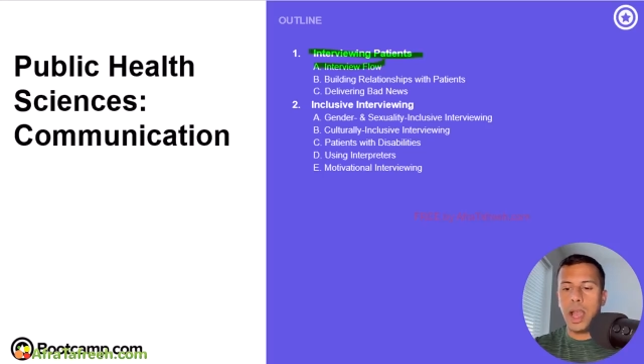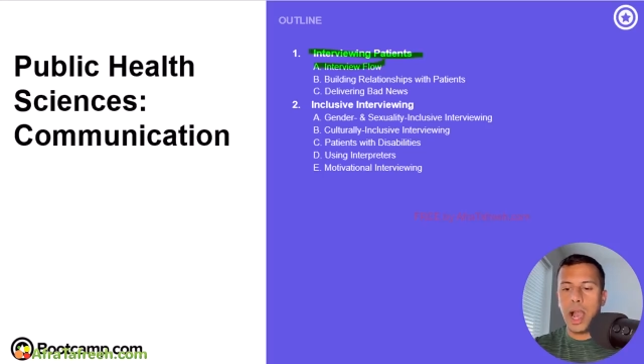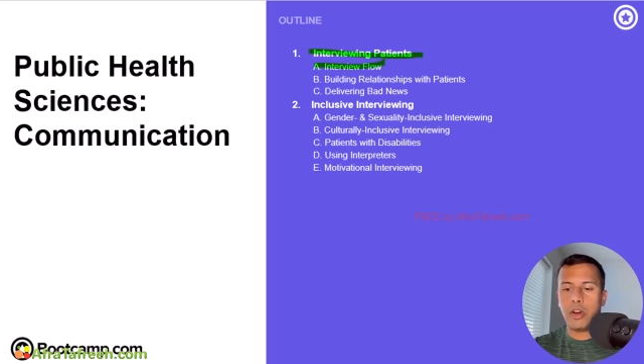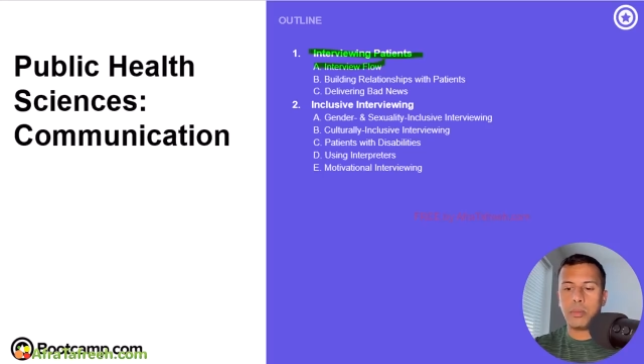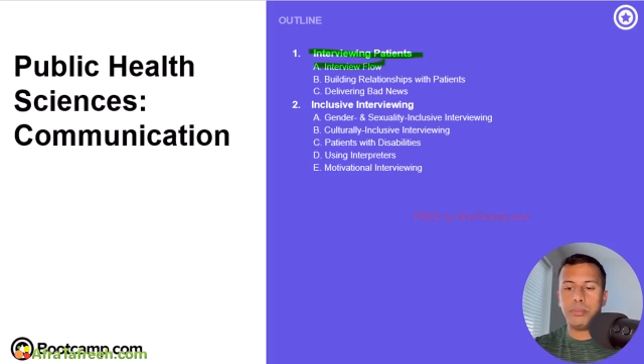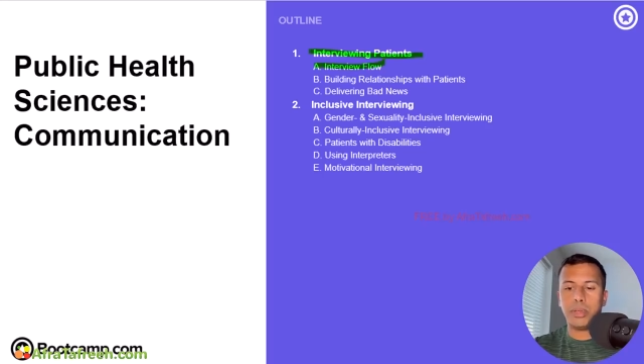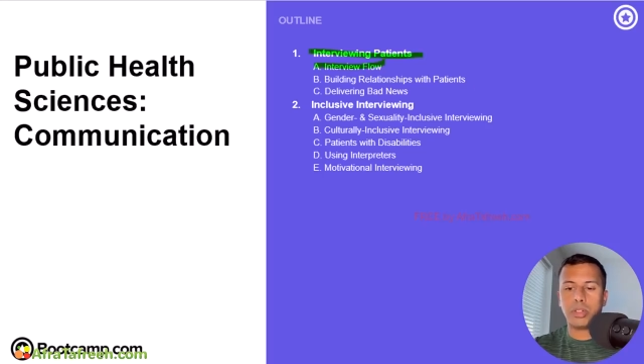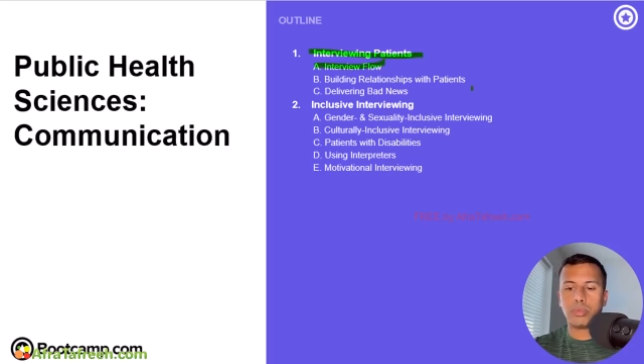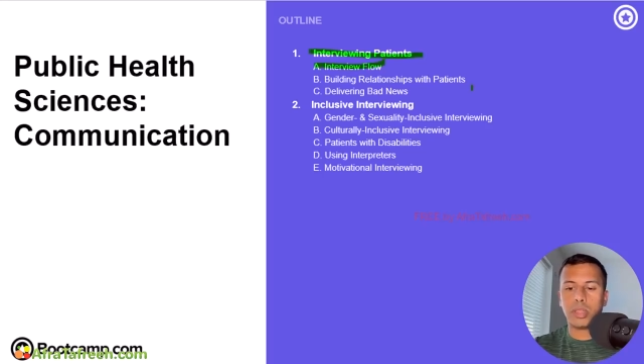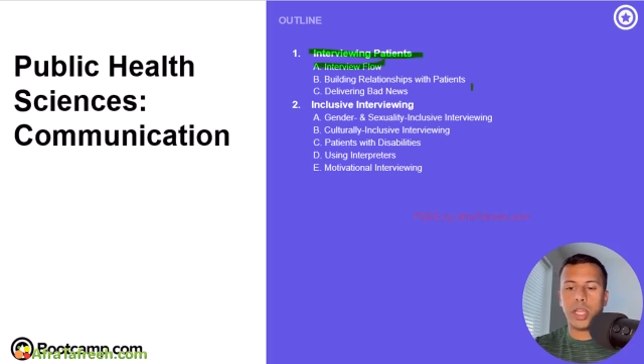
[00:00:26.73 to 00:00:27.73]
how to
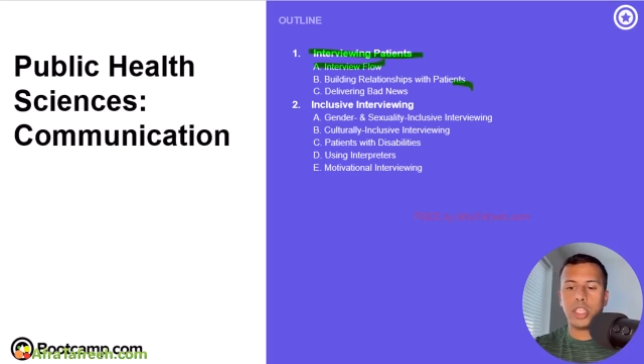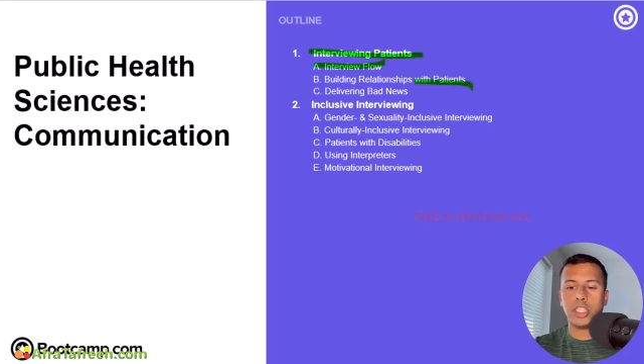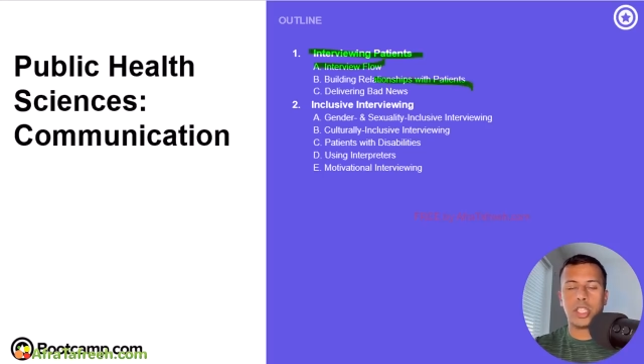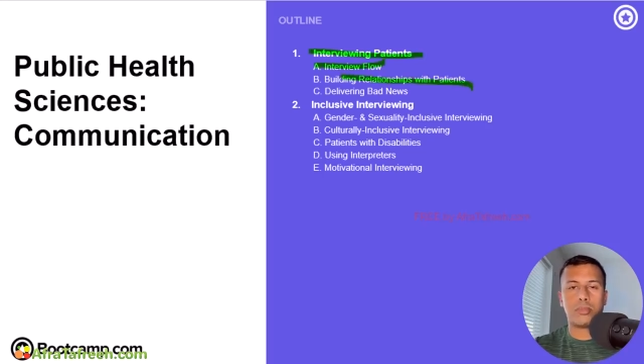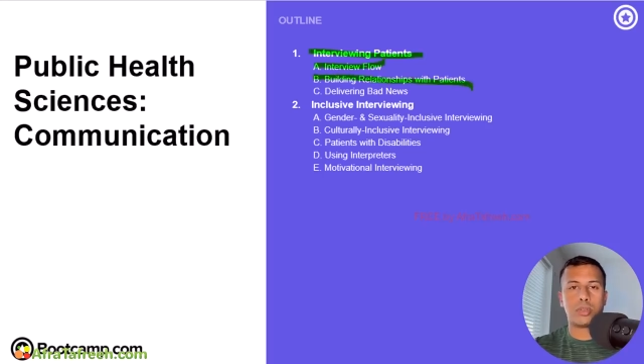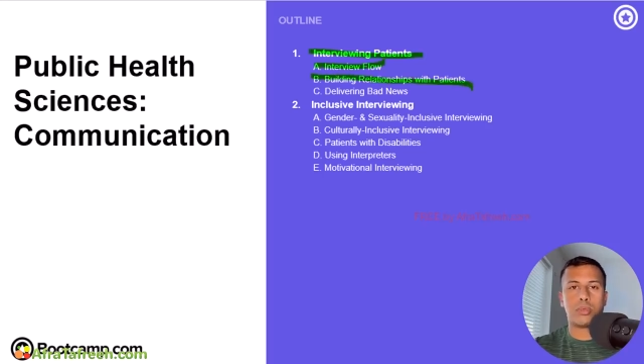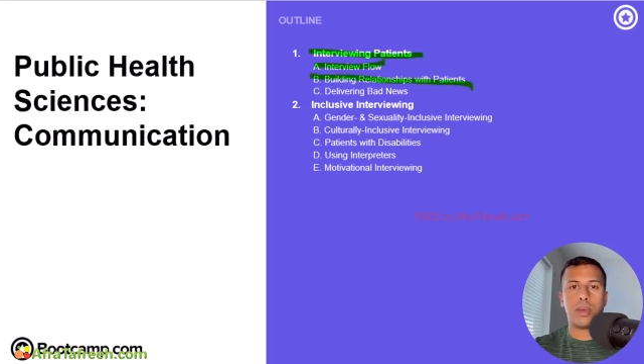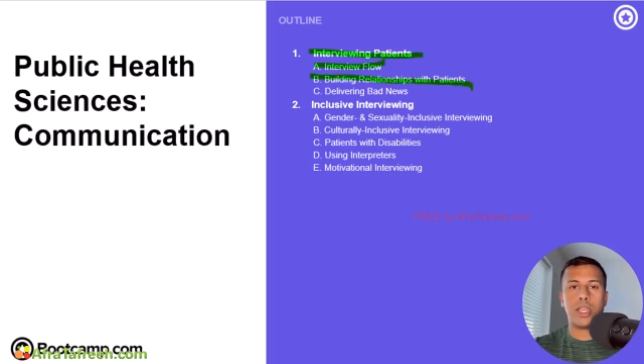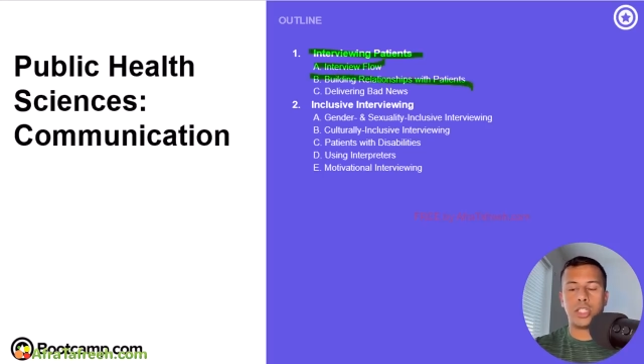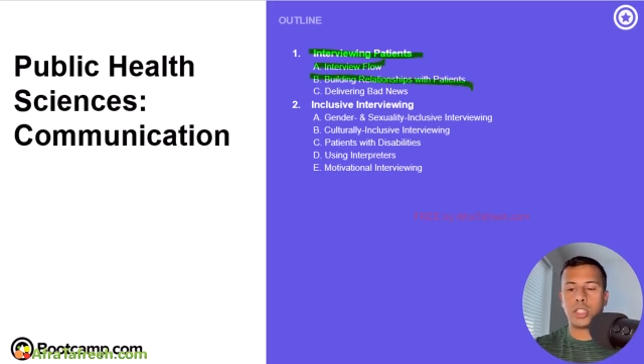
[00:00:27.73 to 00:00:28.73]
build relationships with
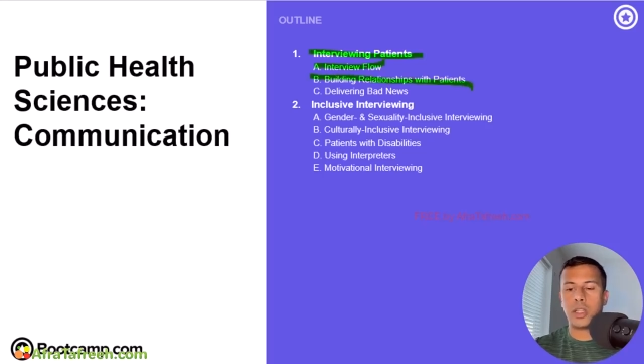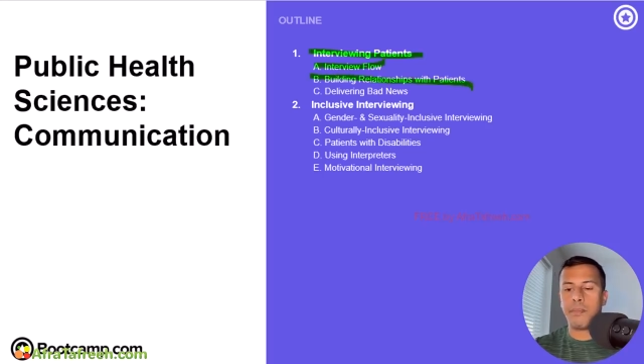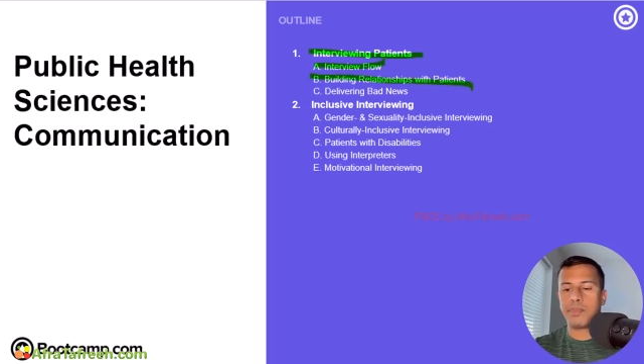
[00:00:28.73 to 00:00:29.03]
patients,